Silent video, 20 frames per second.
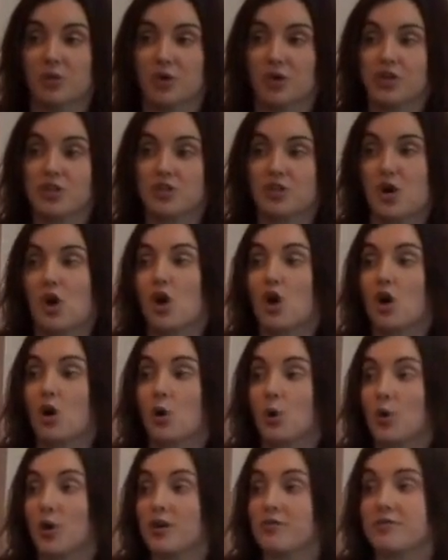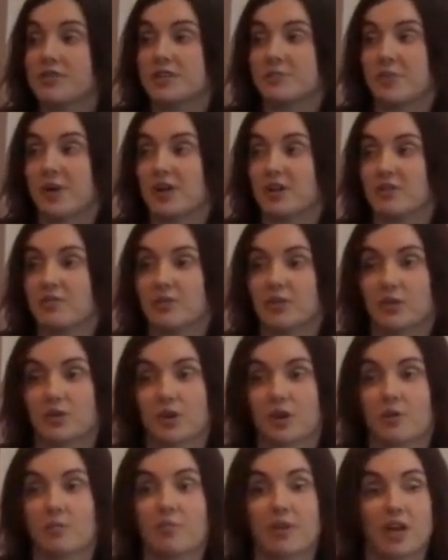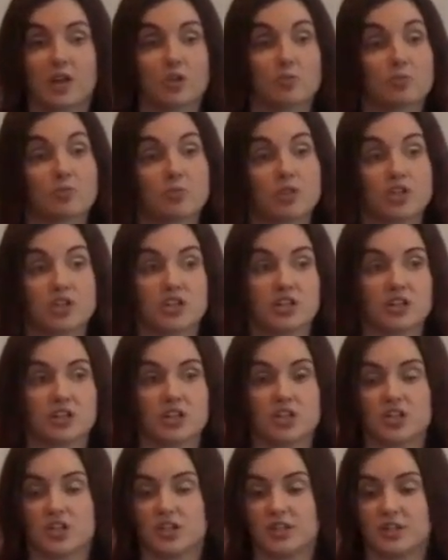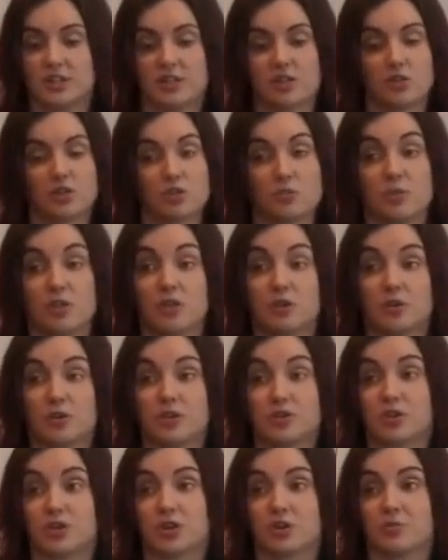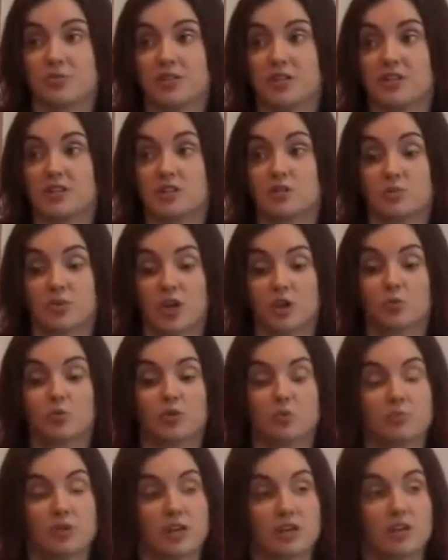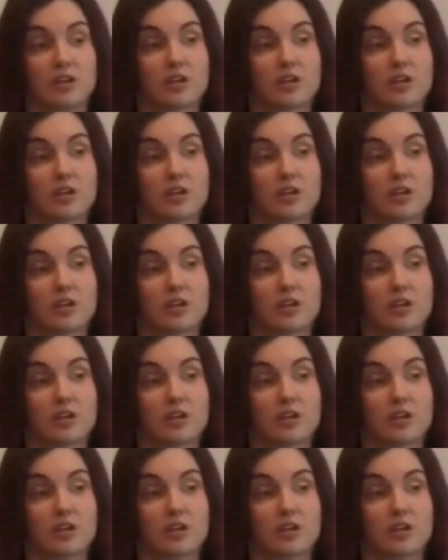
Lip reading: court, or if it's part of your bail or probation conditions. Those would be the only circumstances where it would be